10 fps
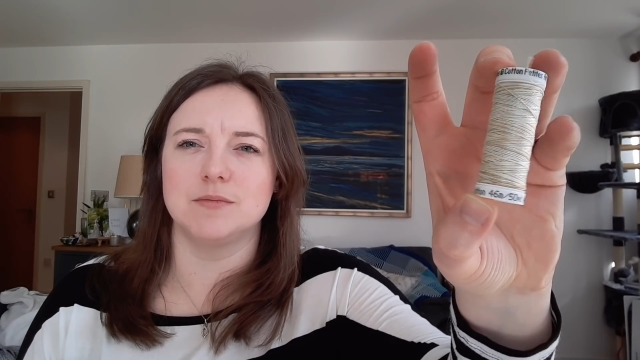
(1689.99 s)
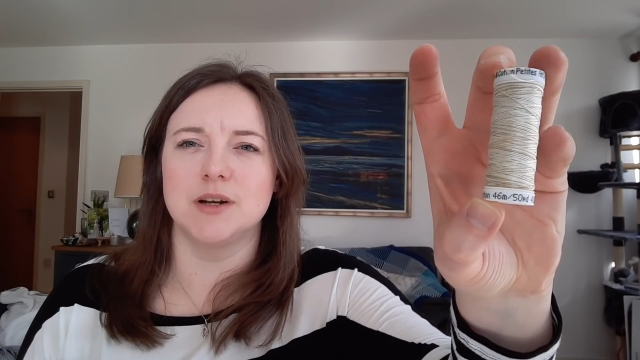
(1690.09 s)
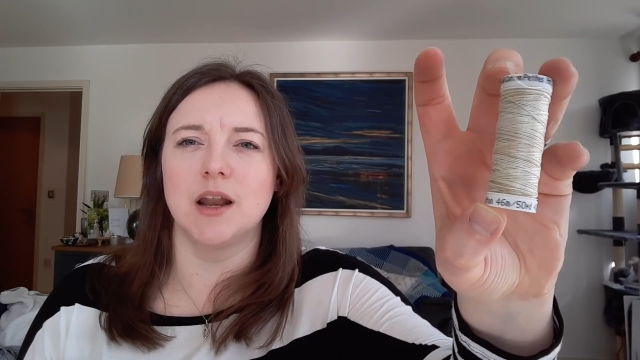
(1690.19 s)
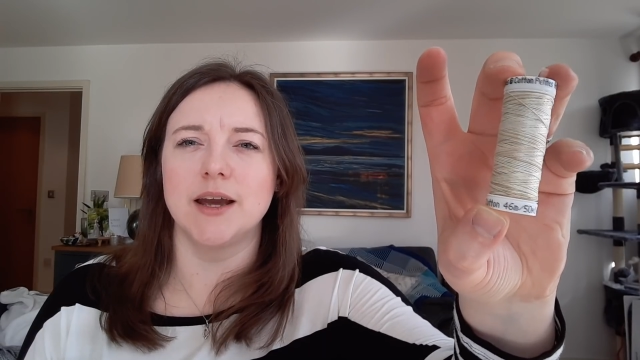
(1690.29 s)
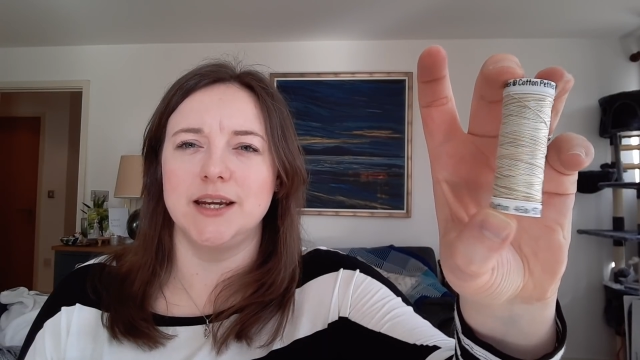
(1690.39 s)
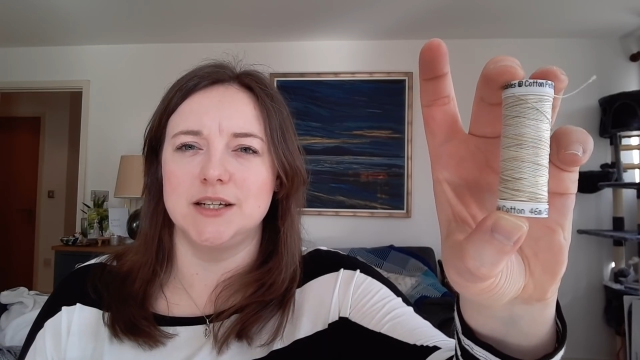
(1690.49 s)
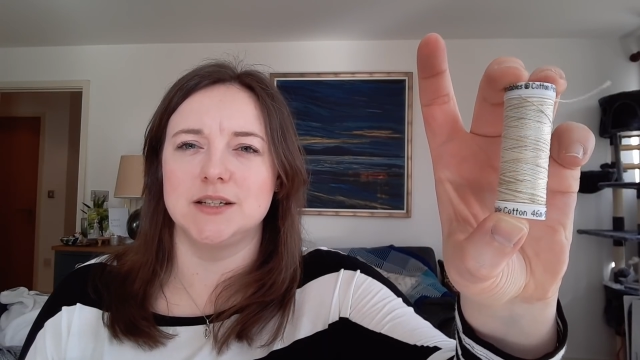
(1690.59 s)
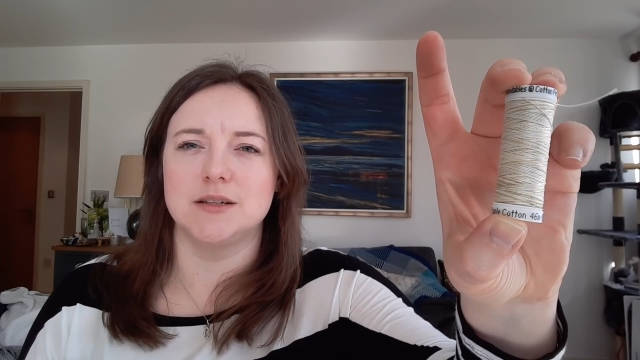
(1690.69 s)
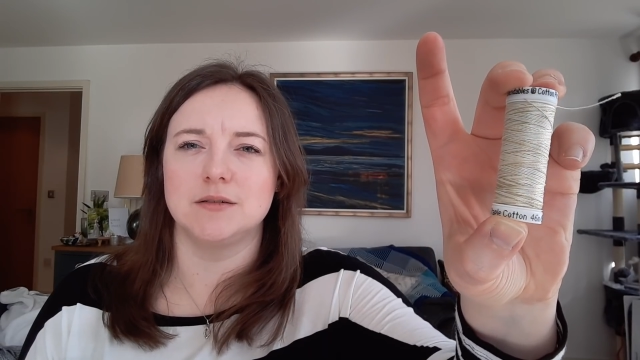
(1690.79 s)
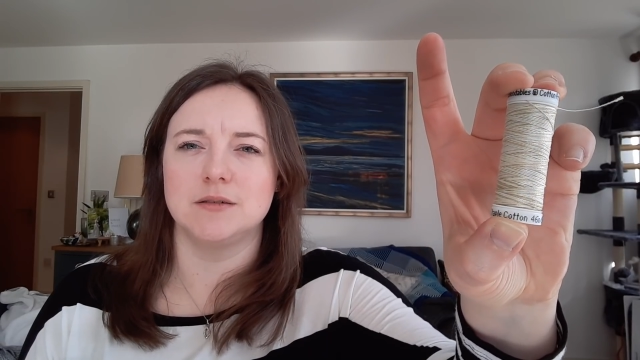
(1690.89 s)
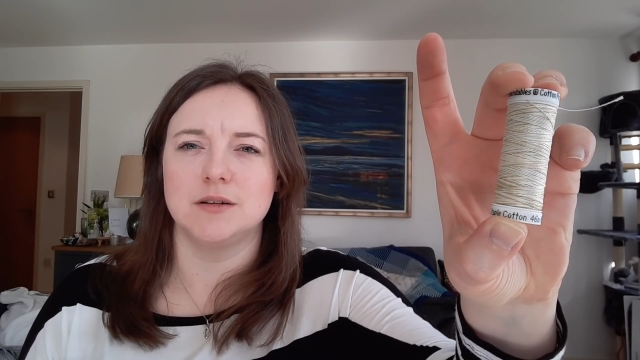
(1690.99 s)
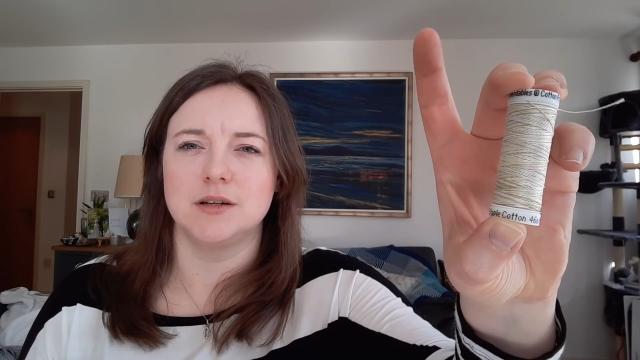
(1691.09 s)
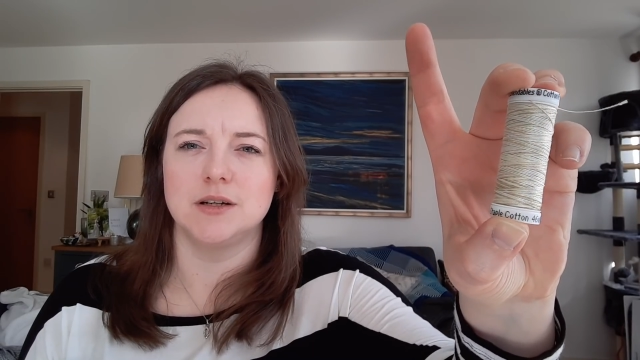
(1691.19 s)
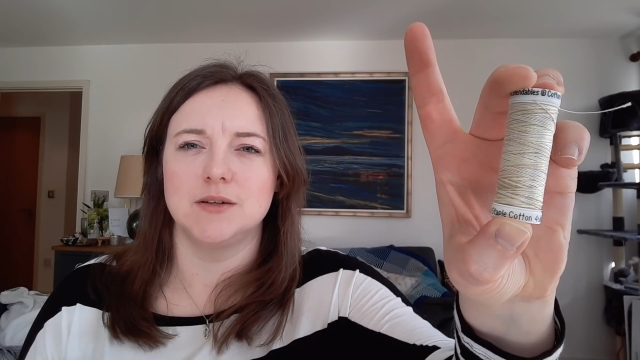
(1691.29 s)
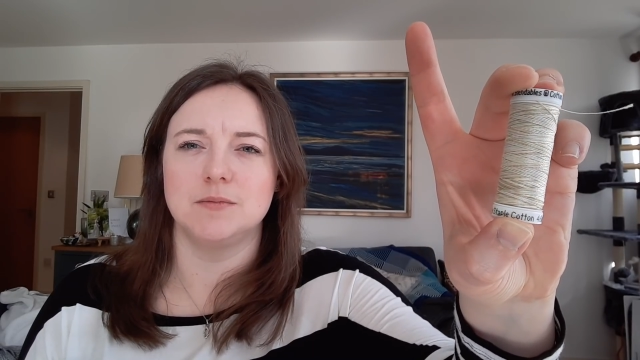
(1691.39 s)
light
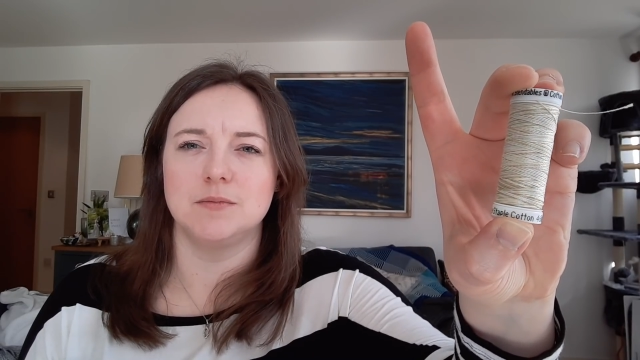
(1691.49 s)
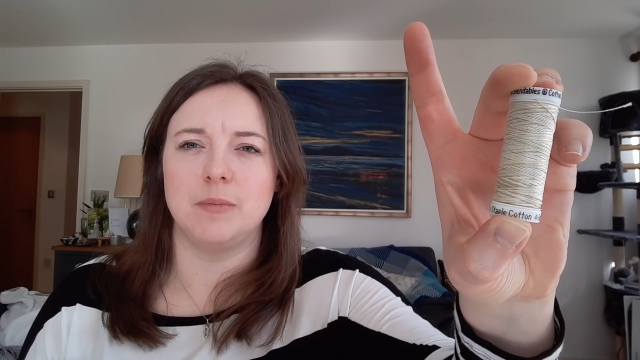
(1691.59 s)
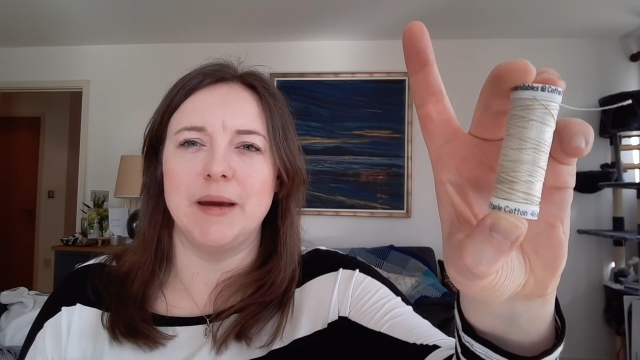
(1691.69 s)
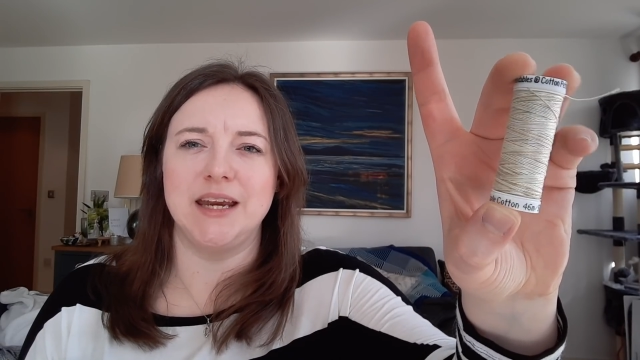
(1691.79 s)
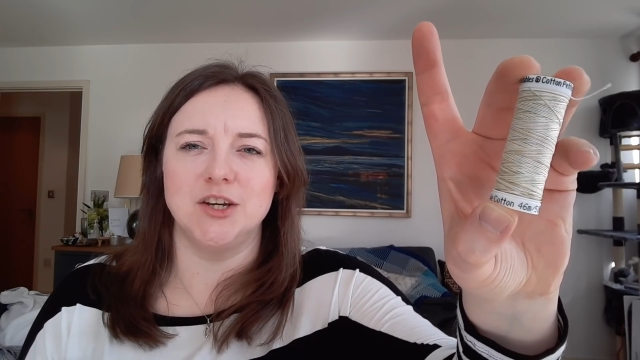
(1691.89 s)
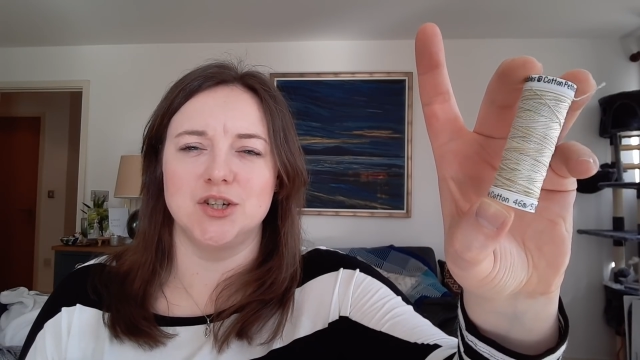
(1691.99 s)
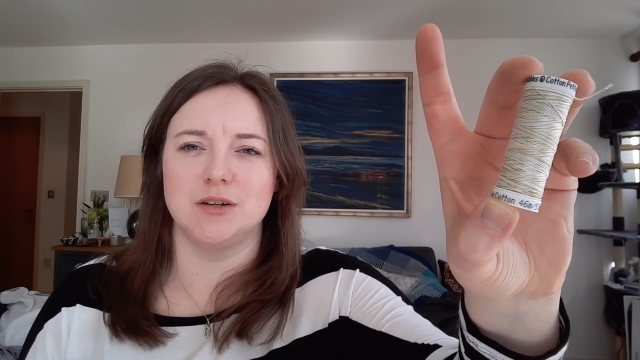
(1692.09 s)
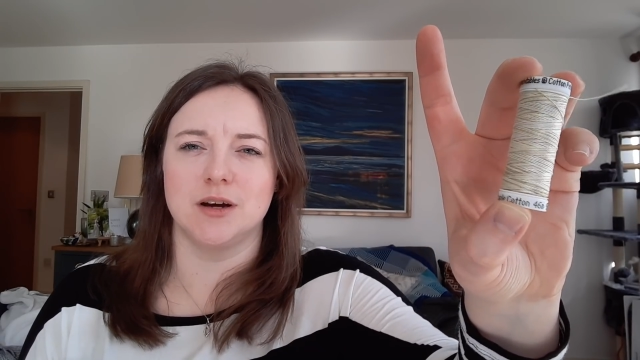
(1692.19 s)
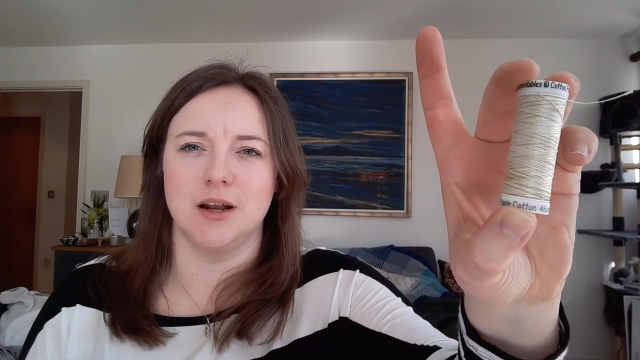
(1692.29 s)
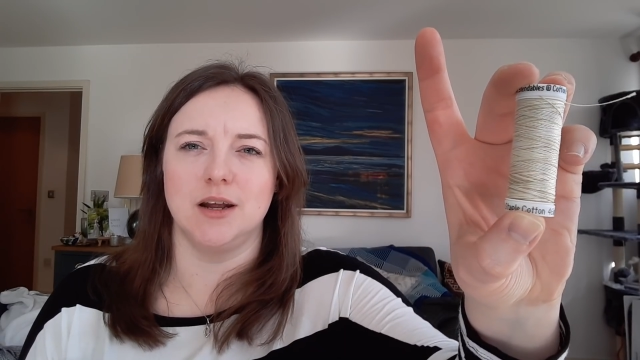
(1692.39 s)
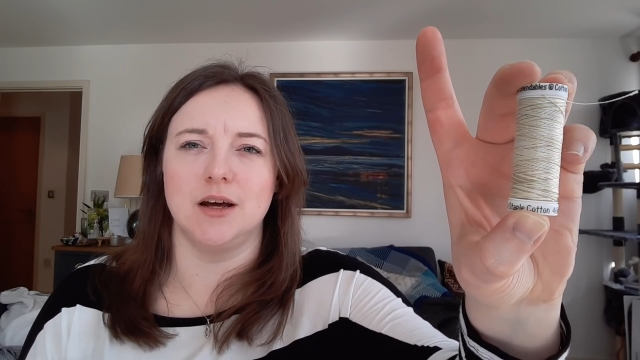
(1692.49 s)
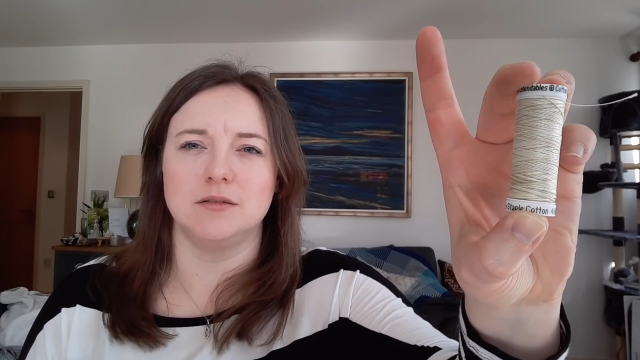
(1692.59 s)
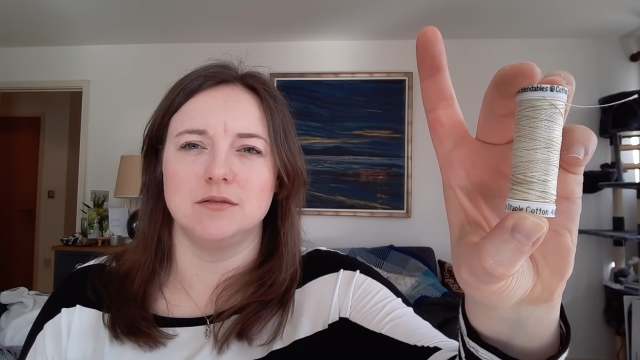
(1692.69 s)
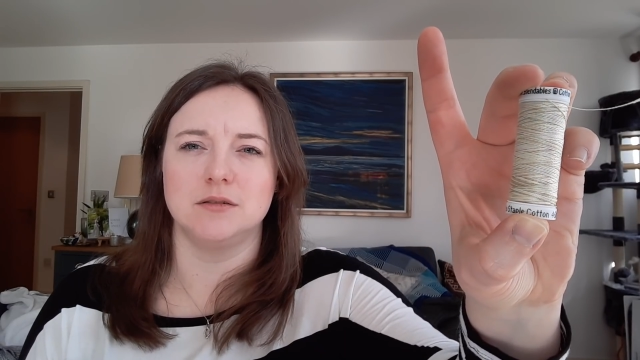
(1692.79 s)
beige colour,